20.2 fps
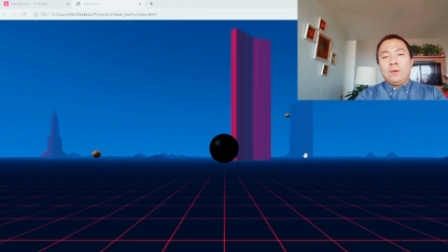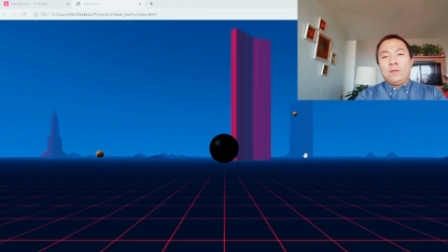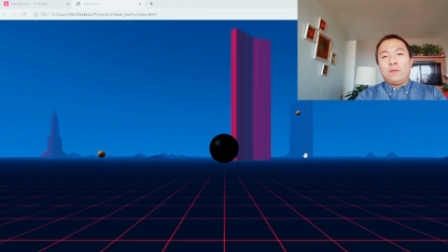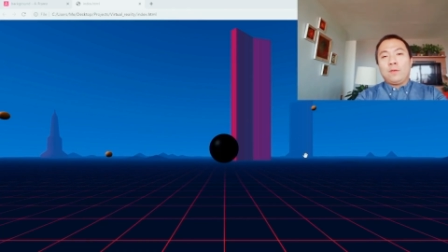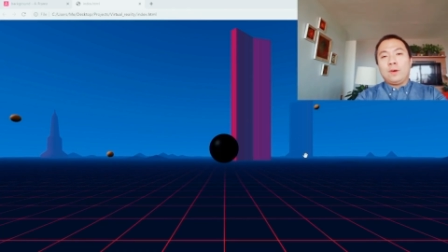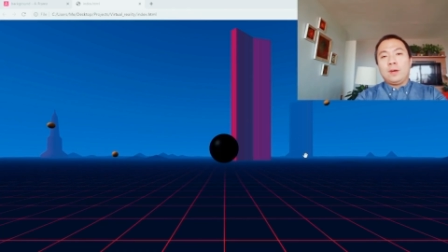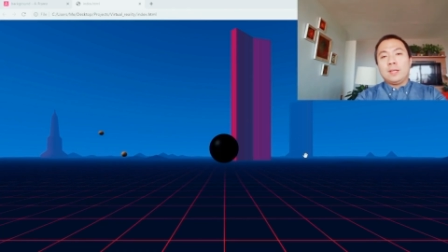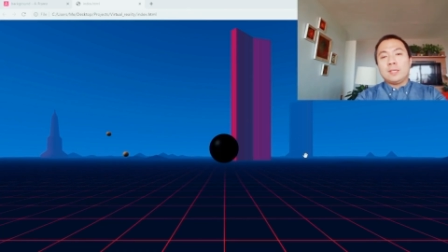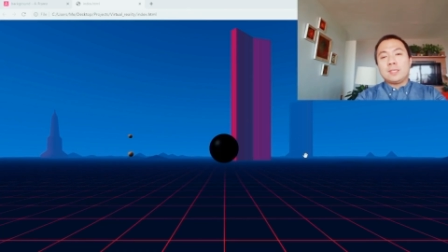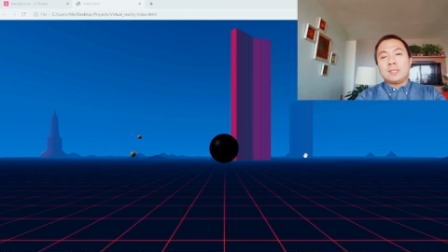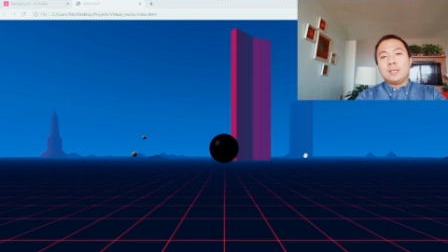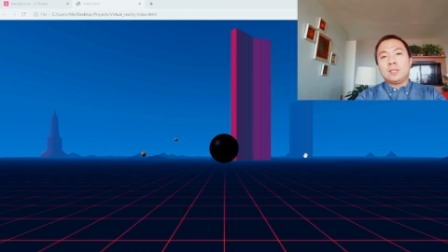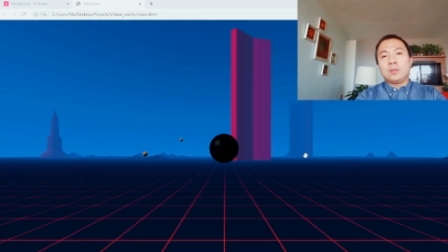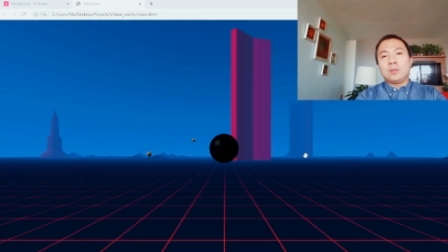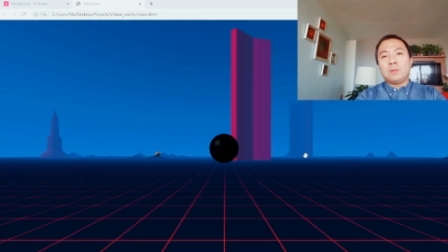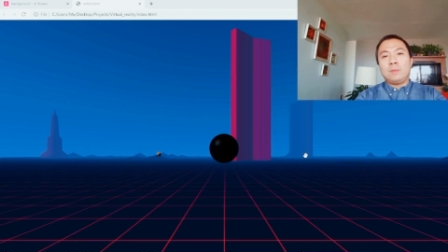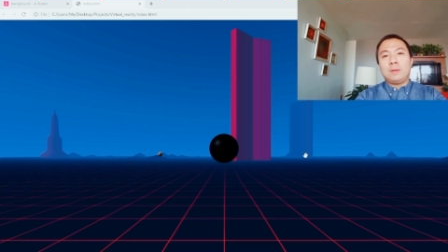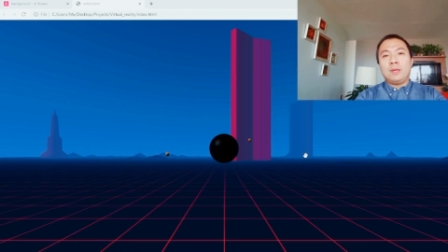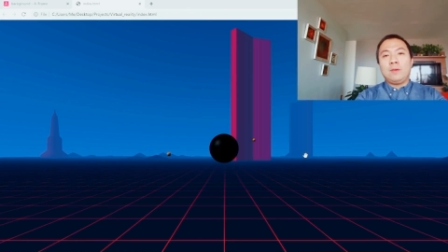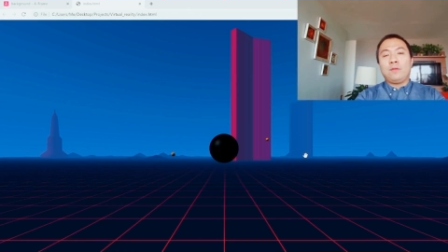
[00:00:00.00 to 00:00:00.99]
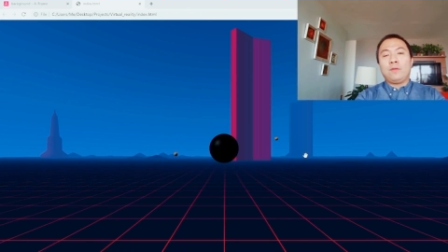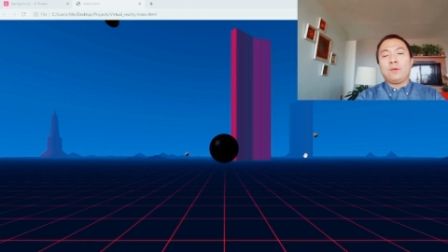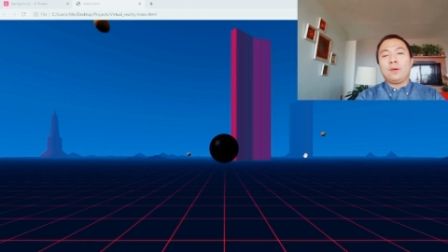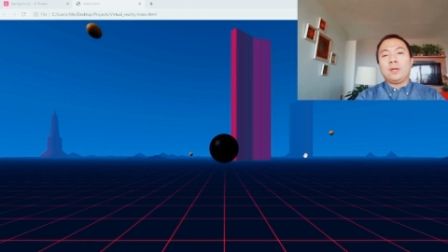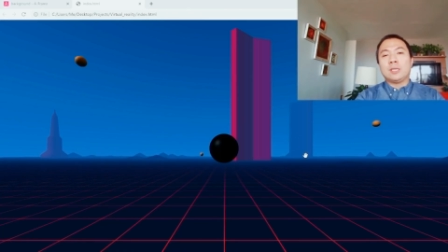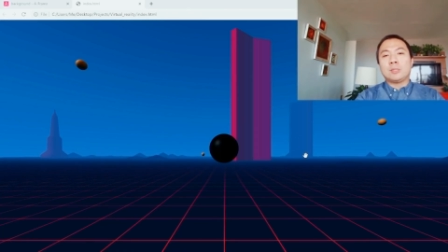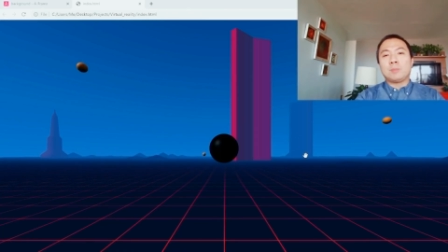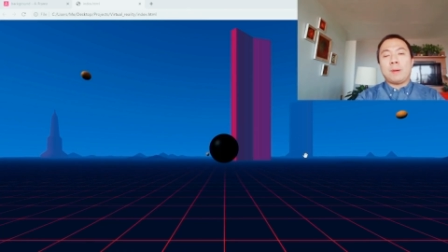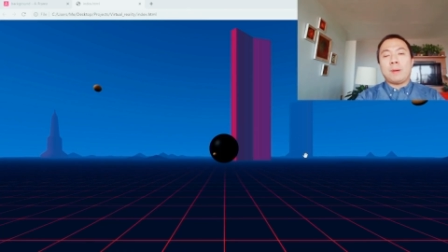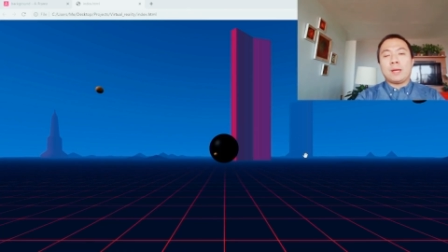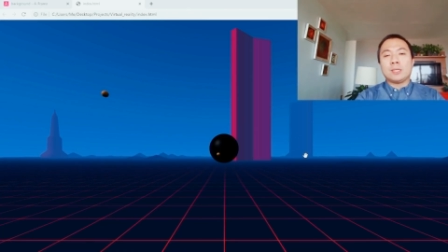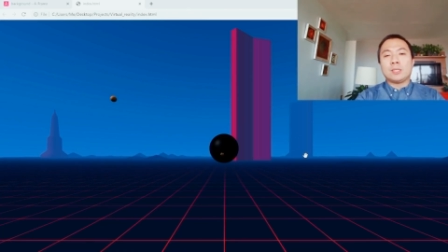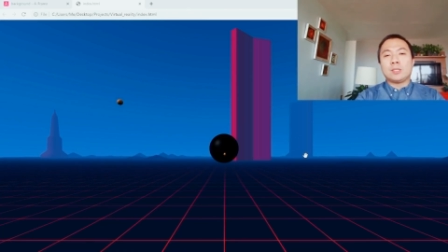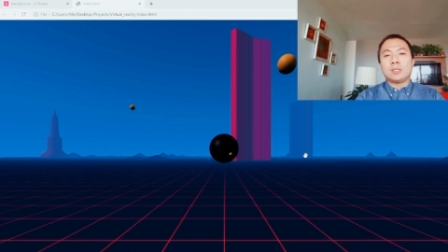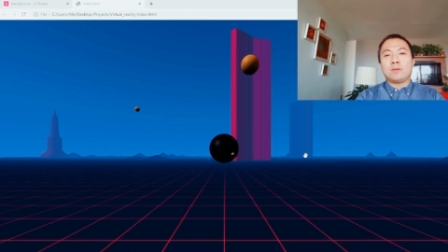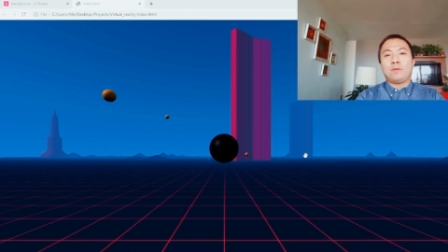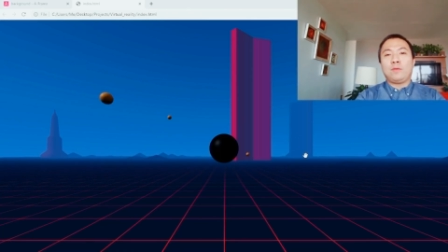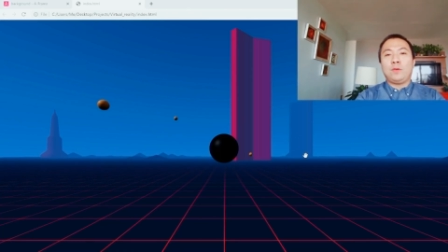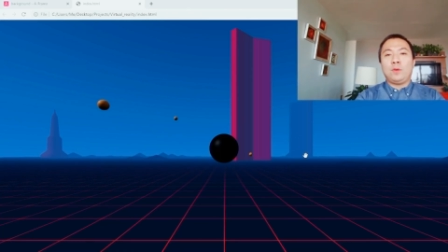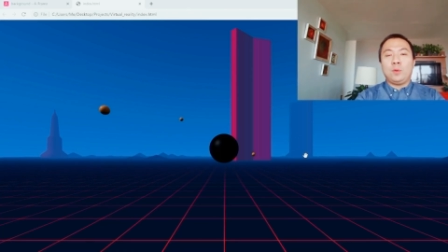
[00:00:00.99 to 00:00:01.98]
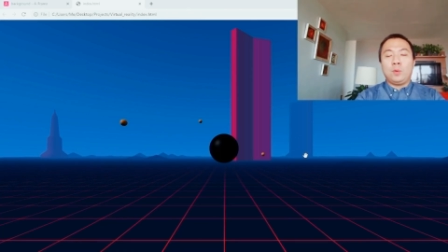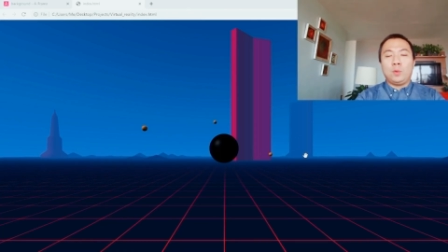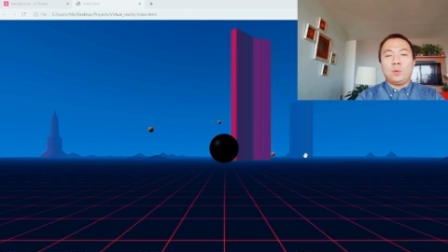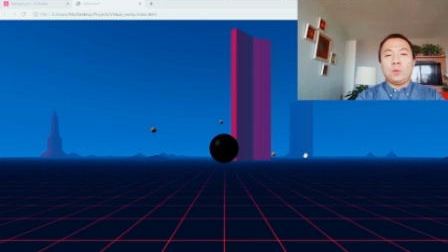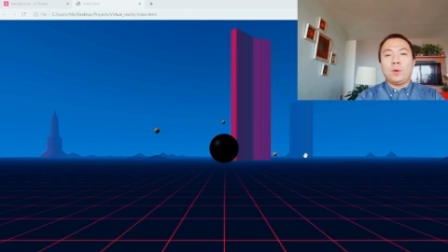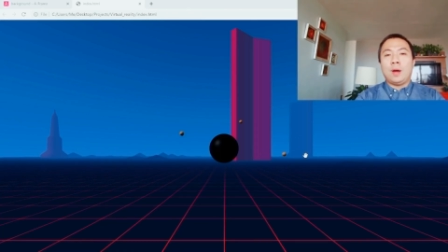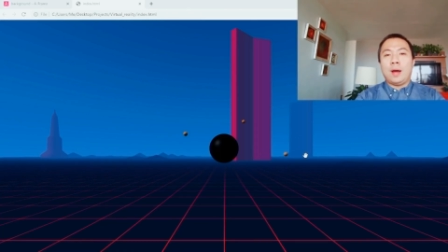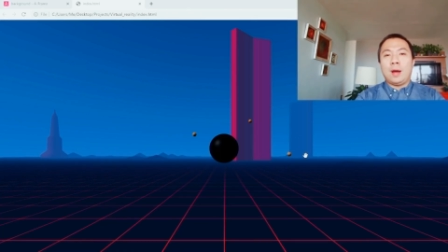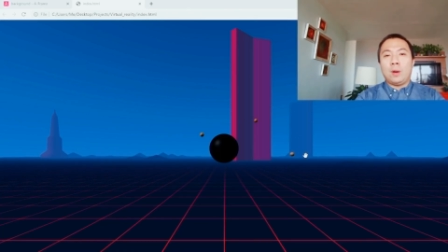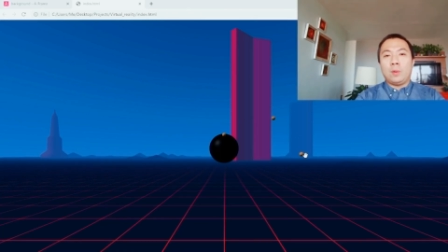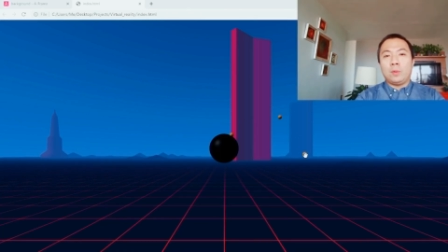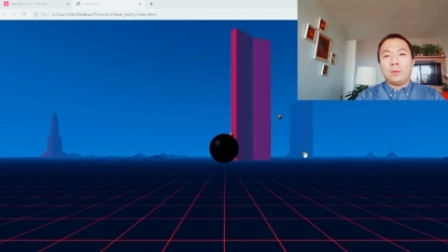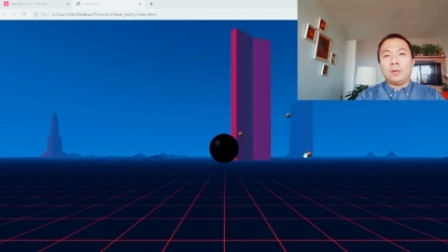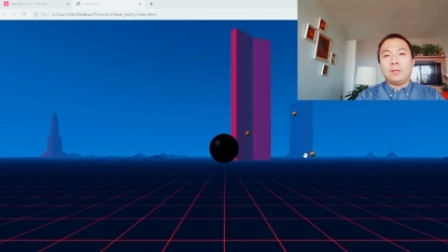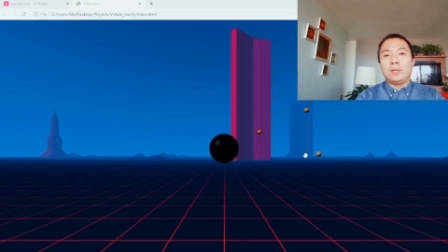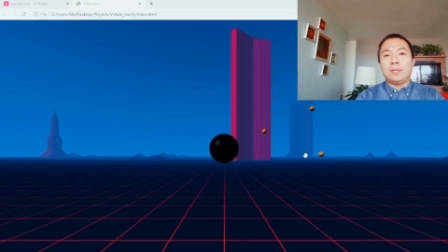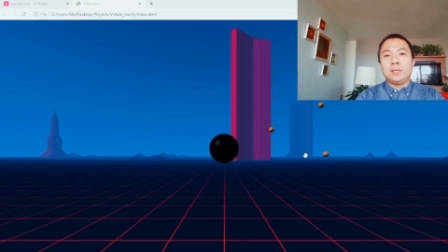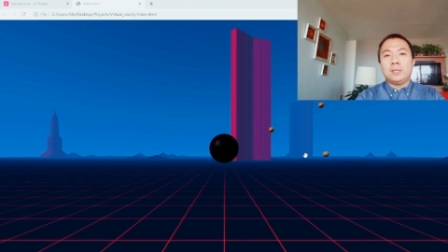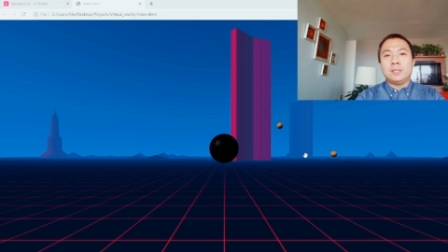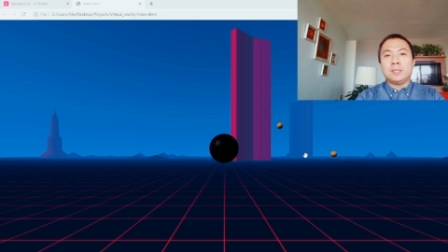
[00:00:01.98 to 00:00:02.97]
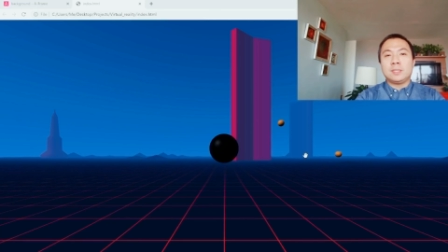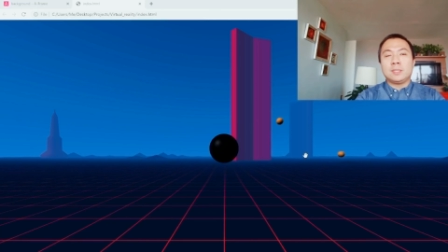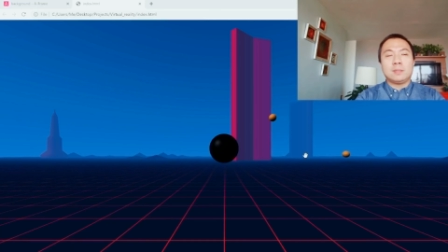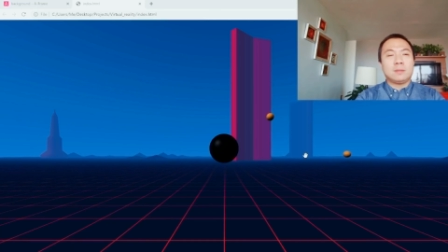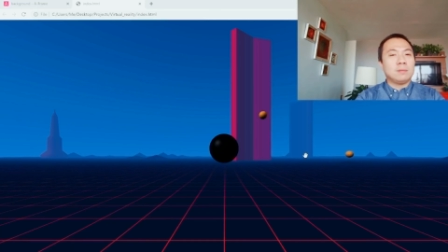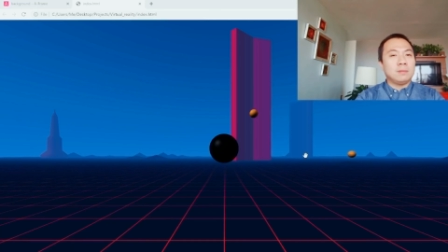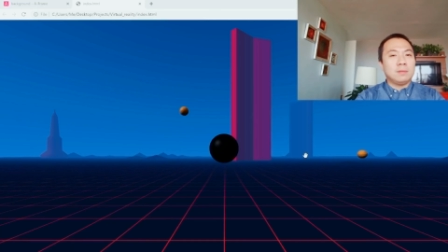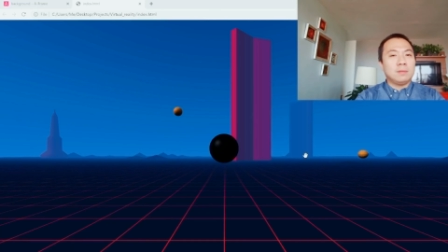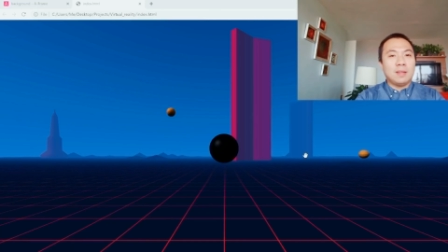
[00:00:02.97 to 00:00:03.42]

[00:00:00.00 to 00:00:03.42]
listening to me for this past few hours,